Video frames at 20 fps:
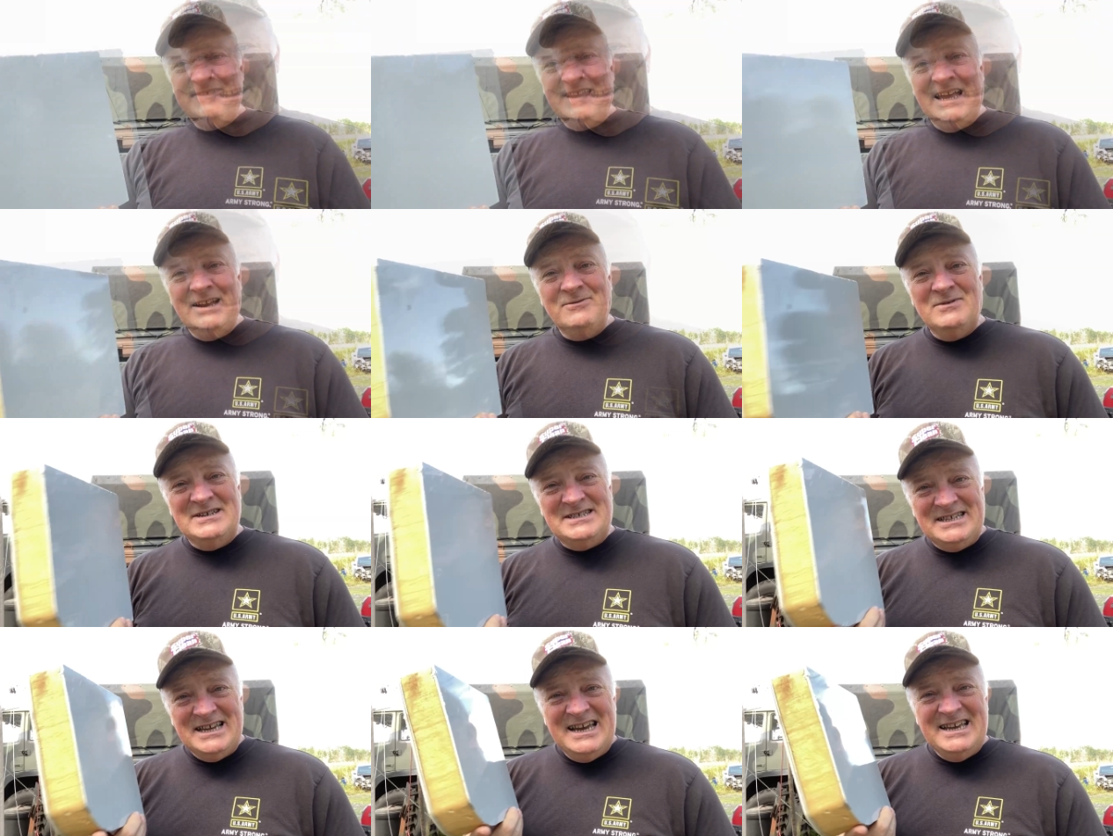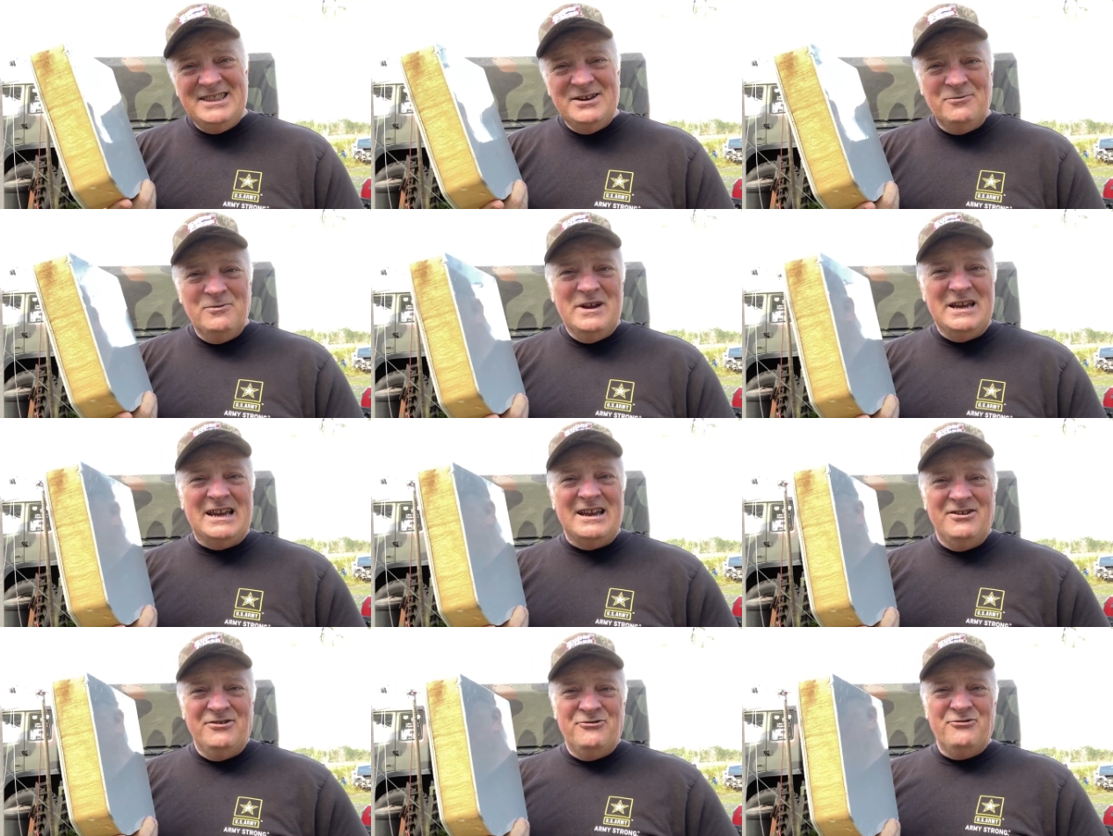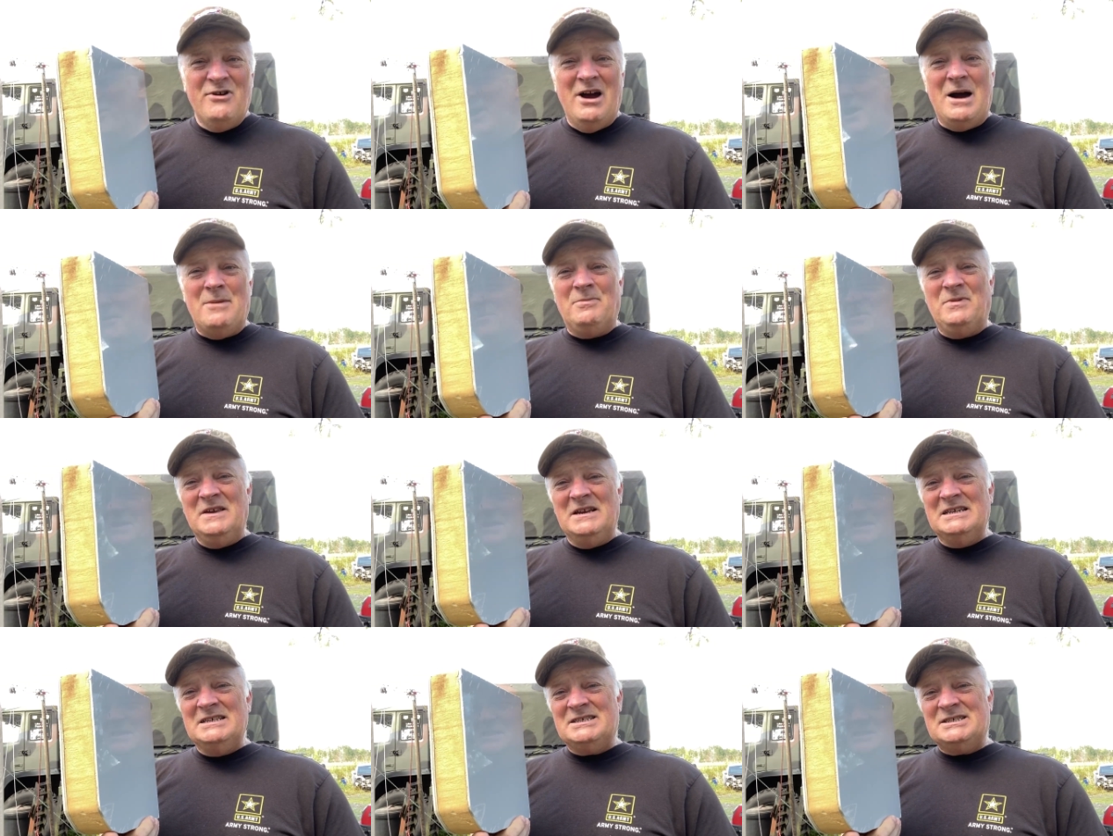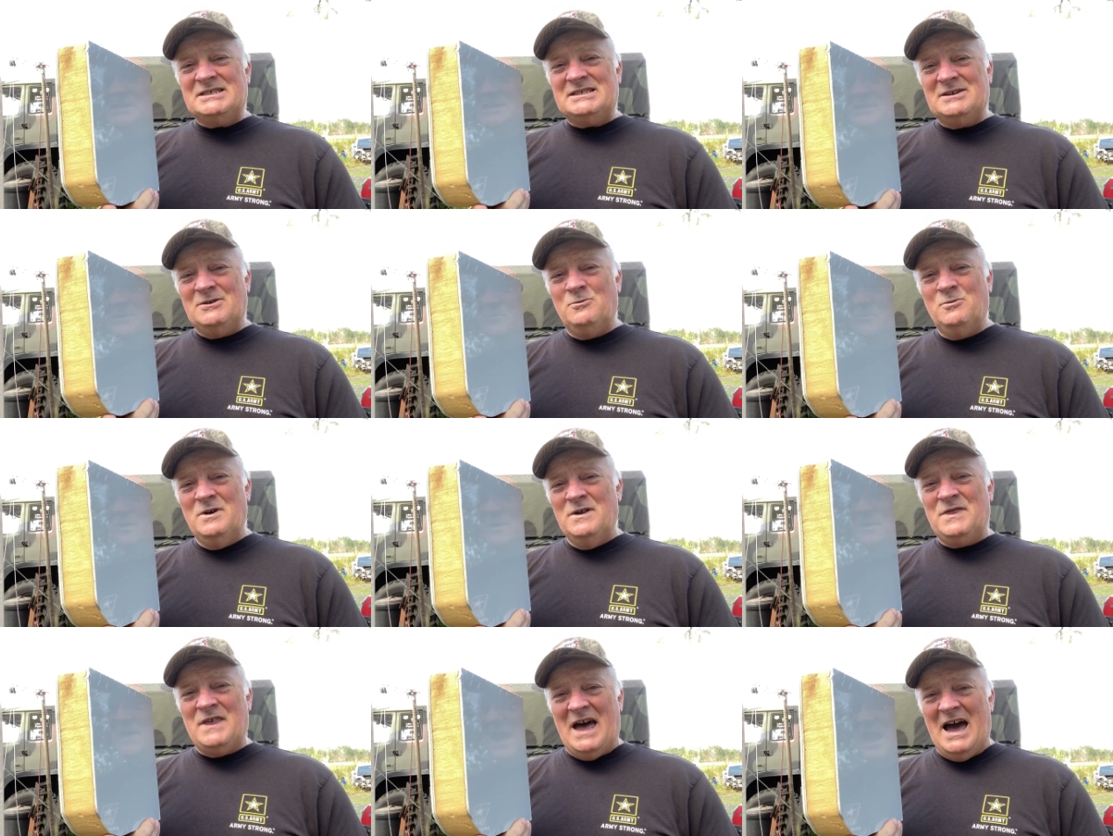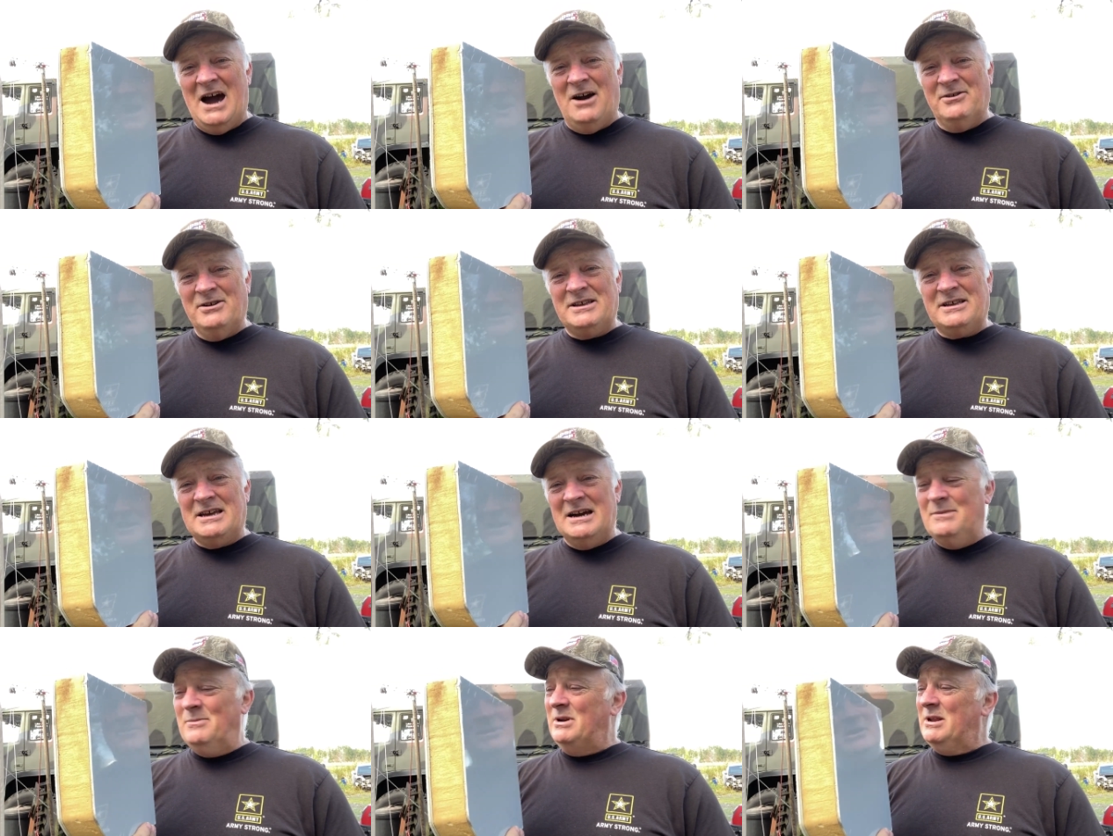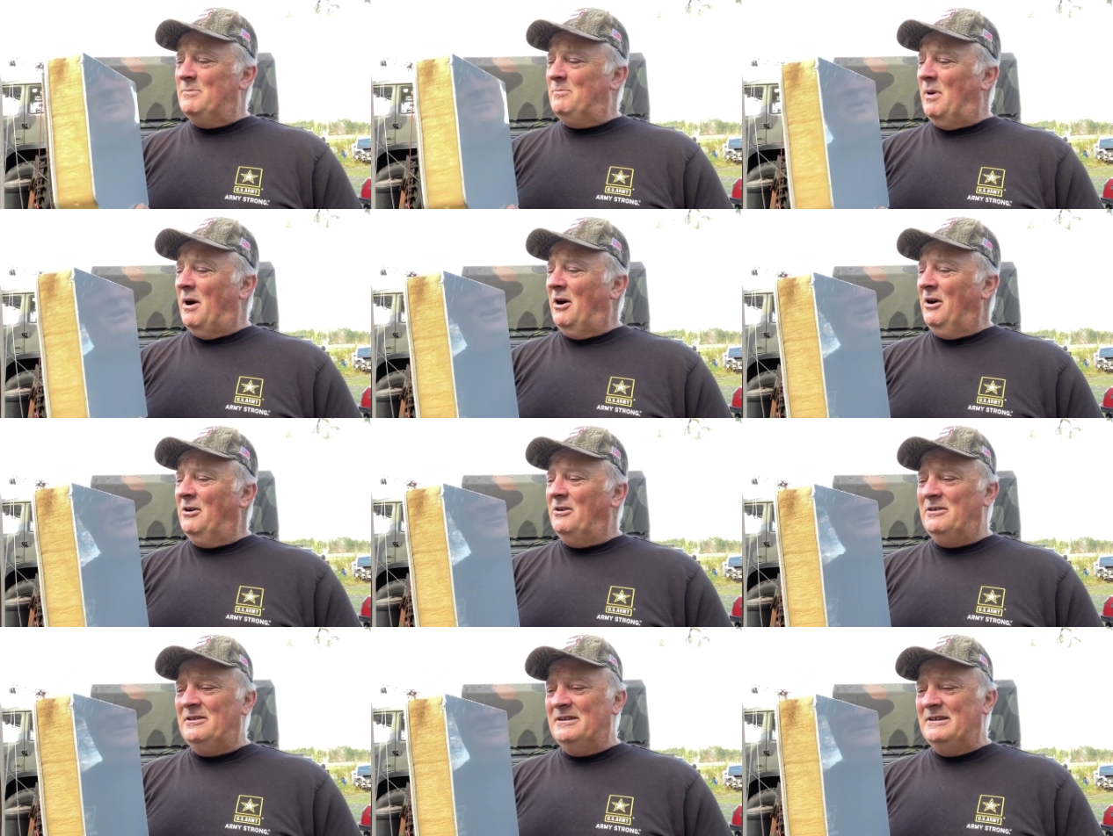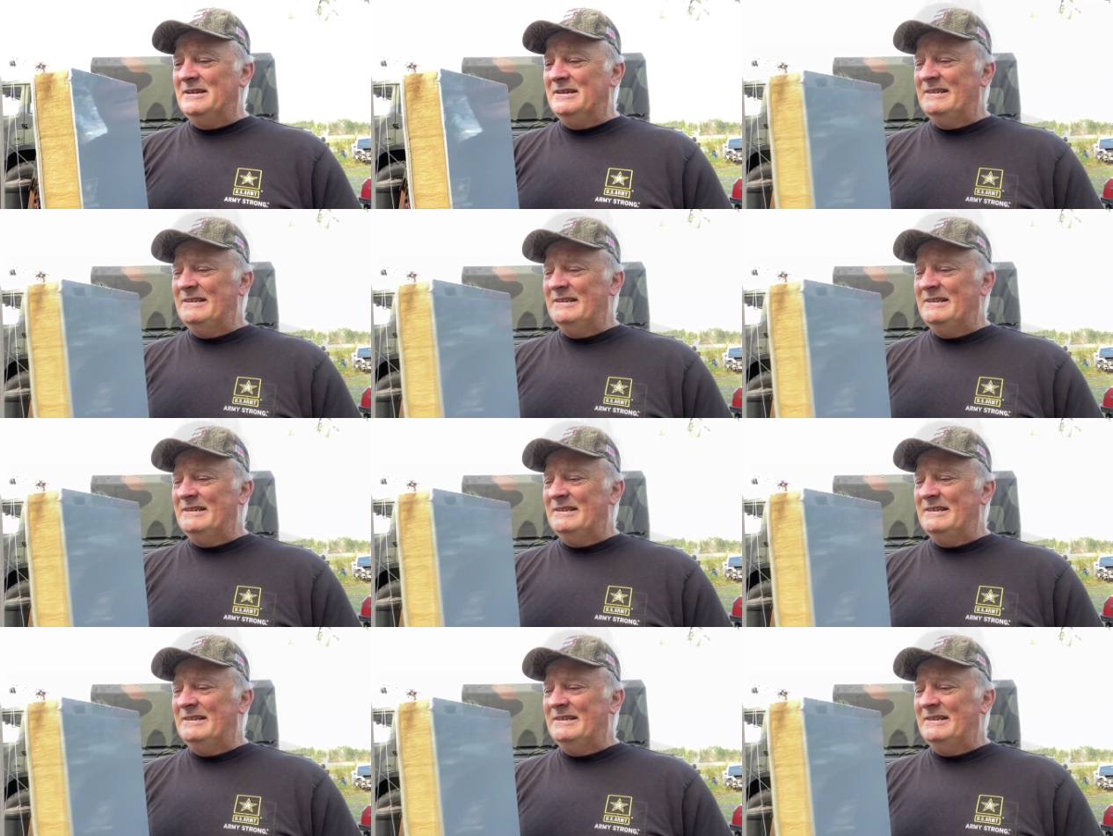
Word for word: Can we say that we could drop this without it coming apart?